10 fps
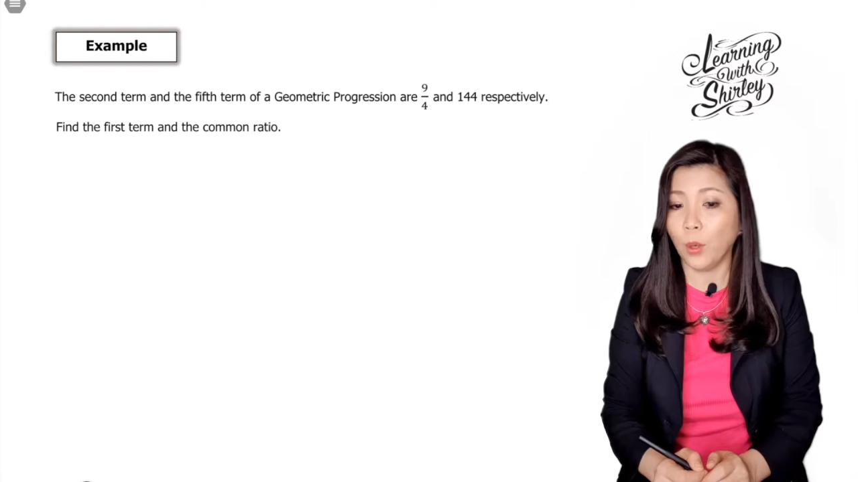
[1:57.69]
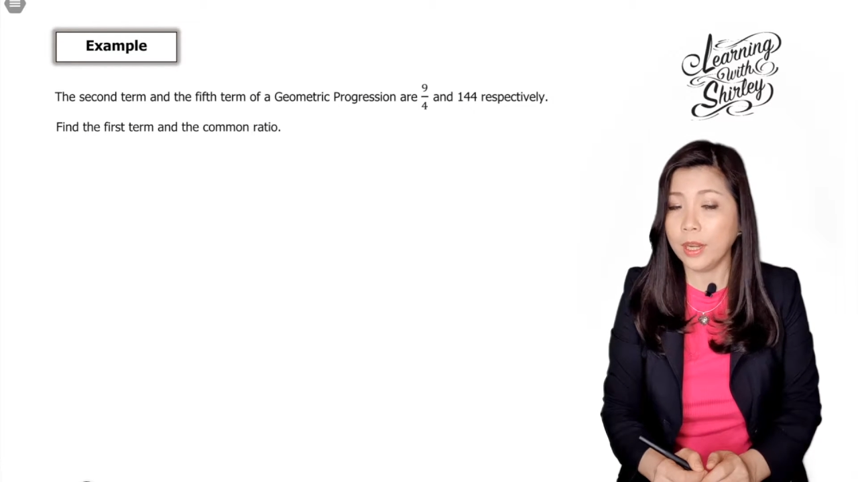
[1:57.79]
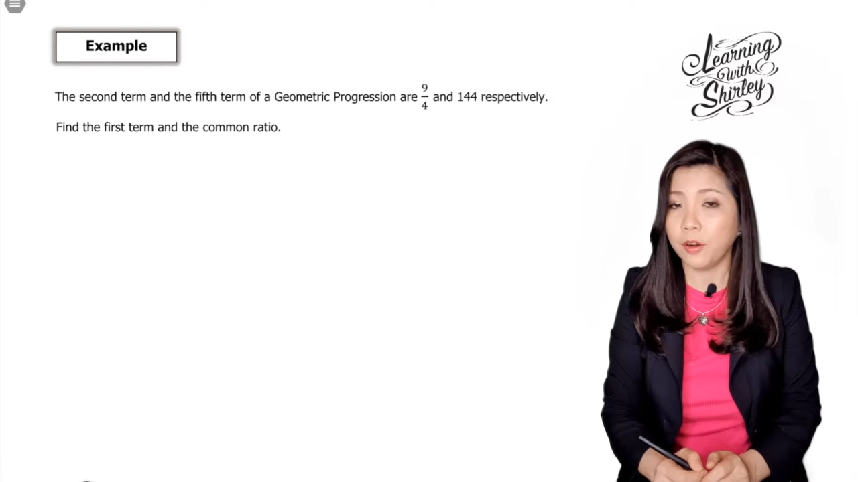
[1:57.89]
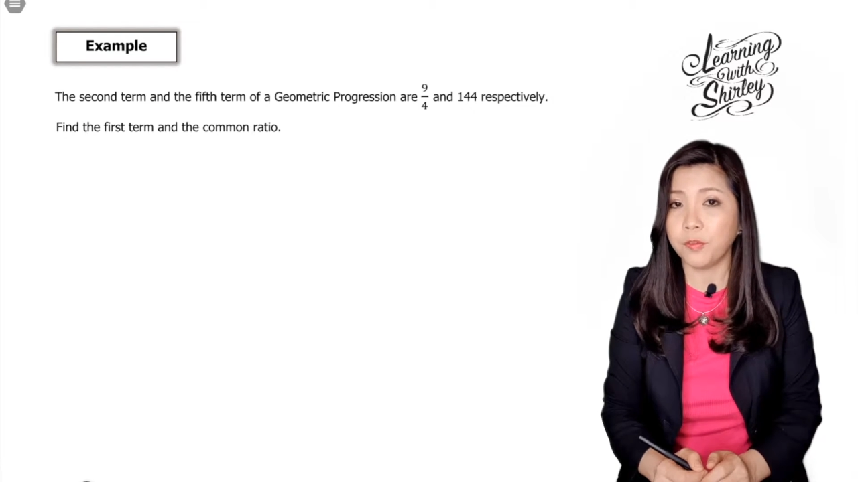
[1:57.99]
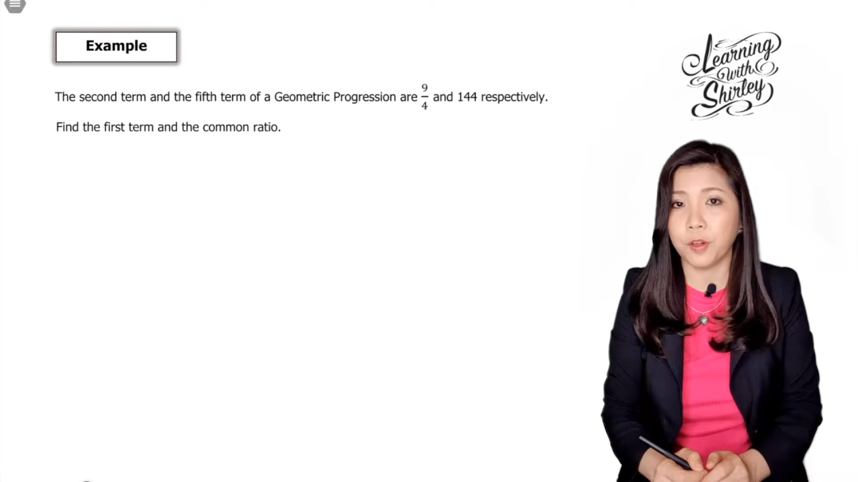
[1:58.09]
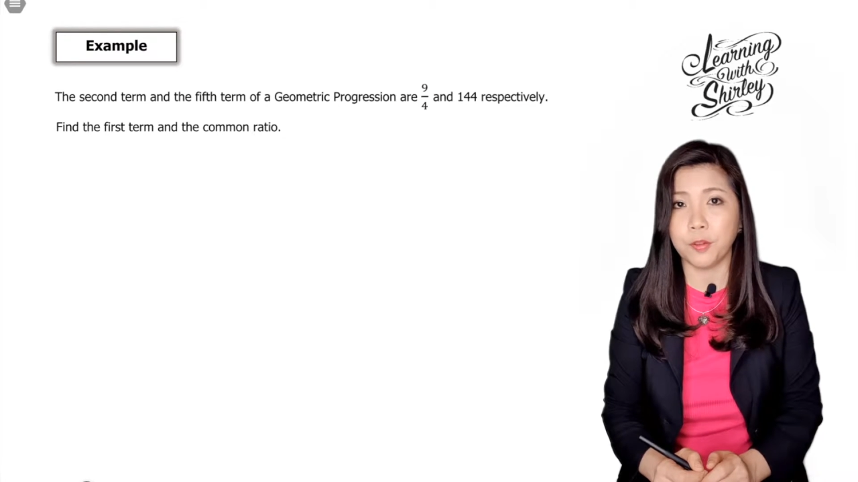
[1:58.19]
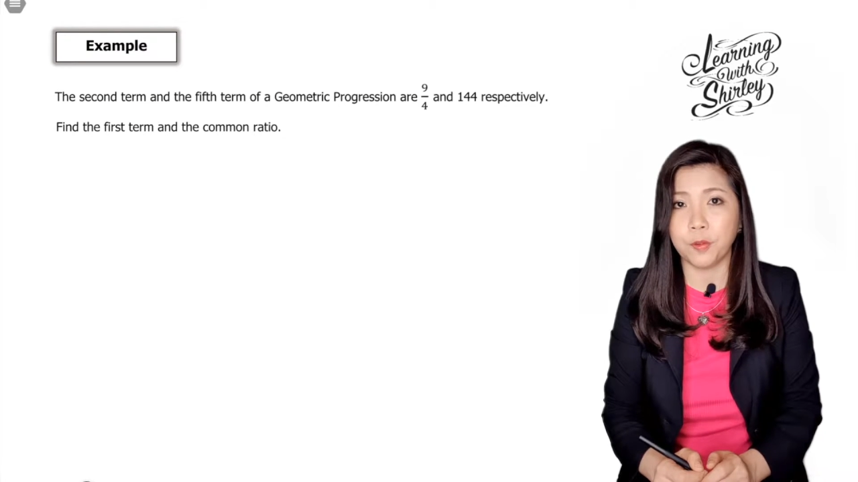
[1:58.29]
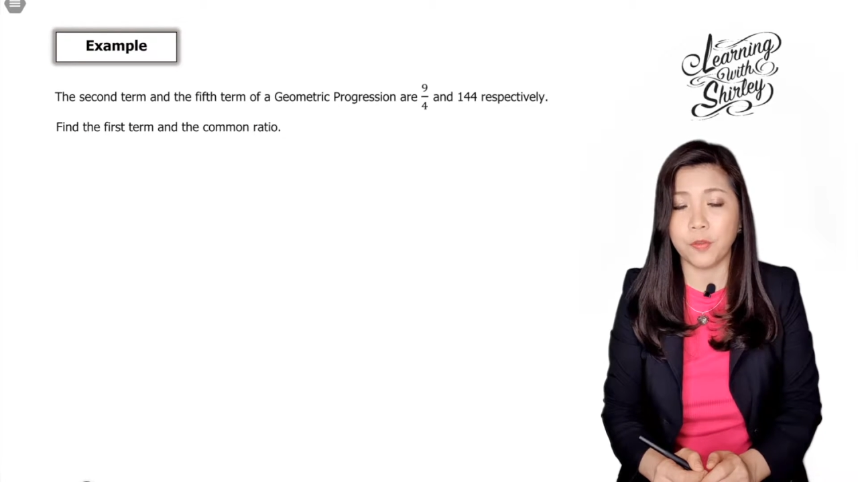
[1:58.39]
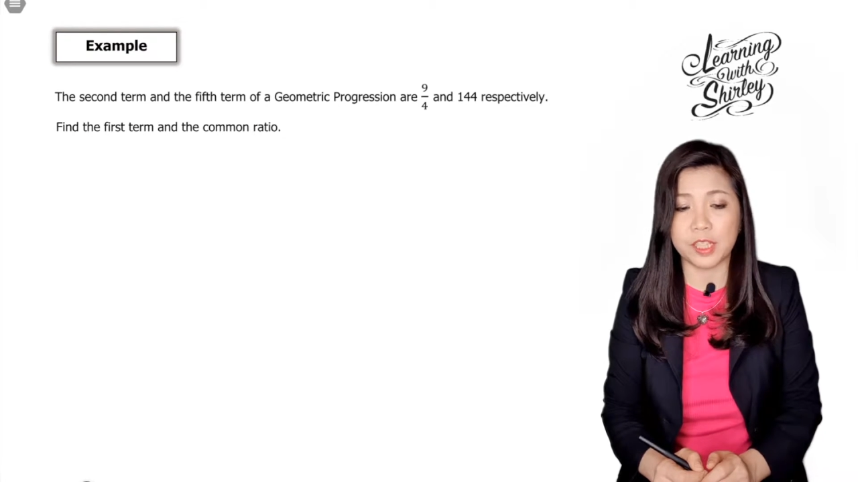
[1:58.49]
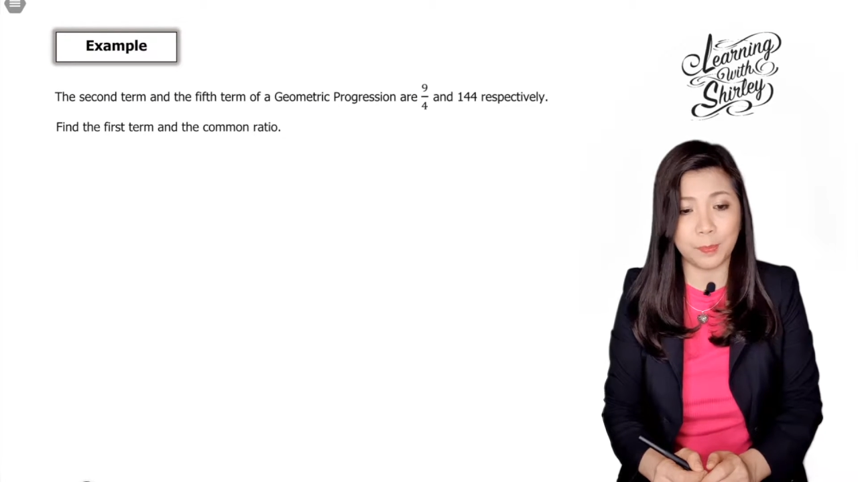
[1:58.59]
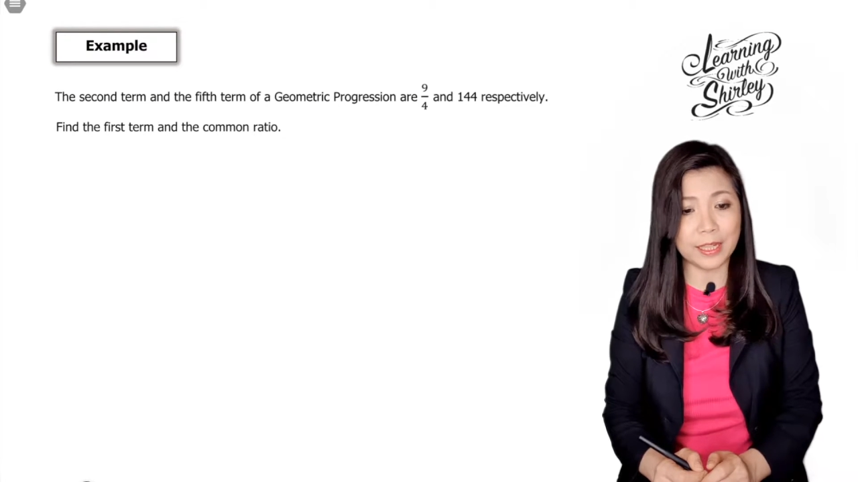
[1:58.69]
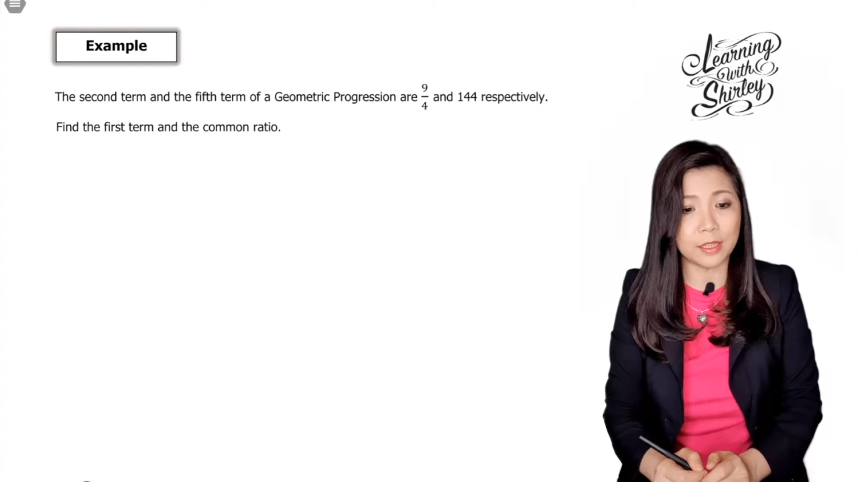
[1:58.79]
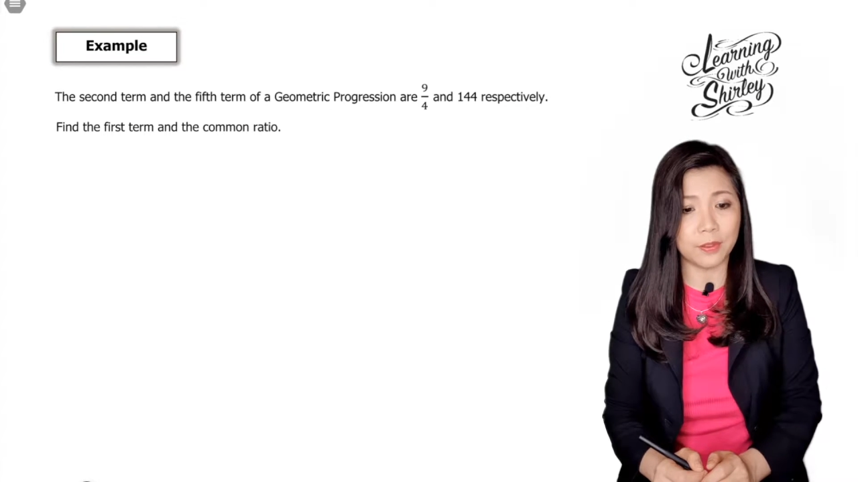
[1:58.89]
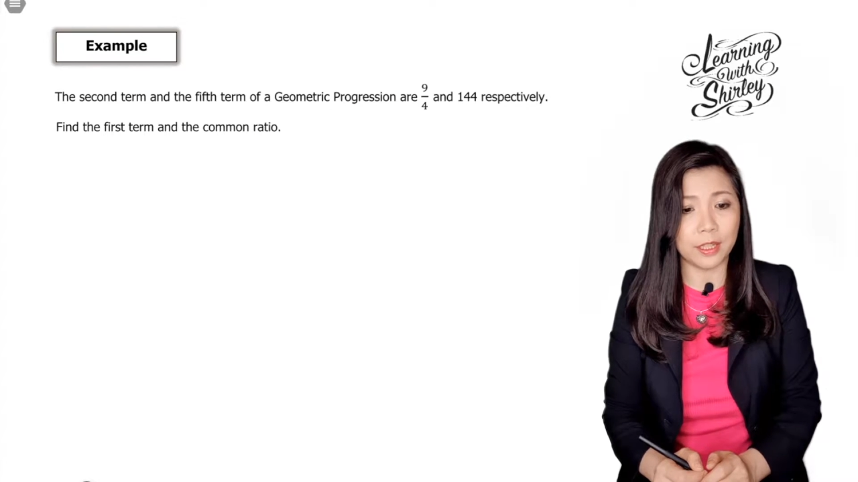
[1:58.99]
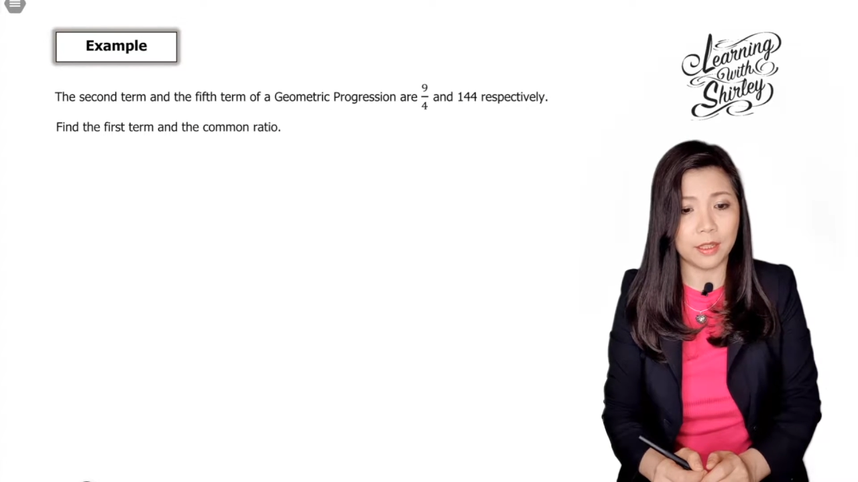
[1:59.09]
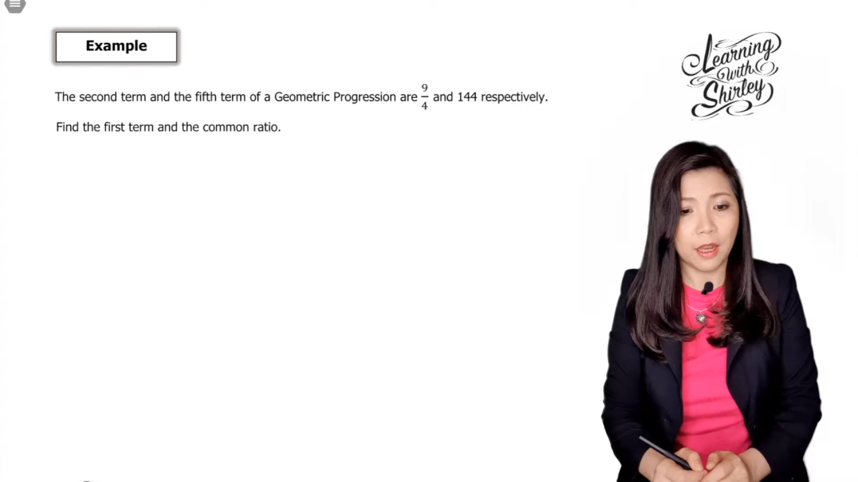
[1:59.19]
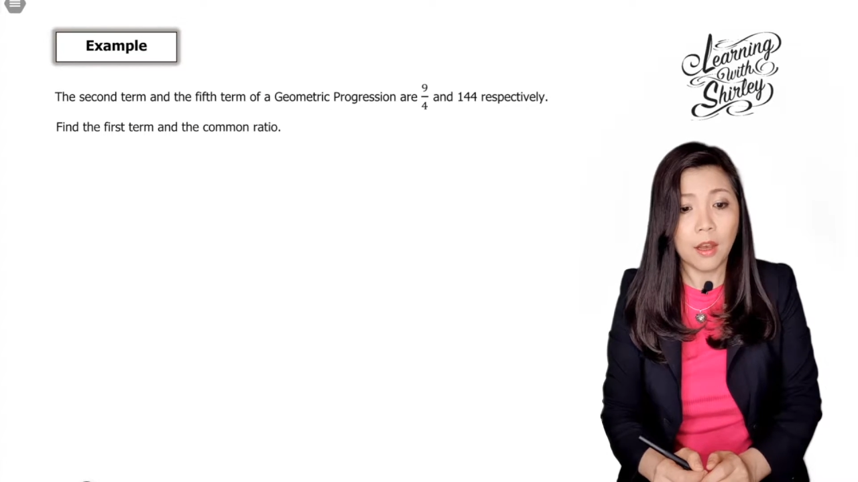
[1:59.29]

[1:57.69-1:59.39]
144 respectively.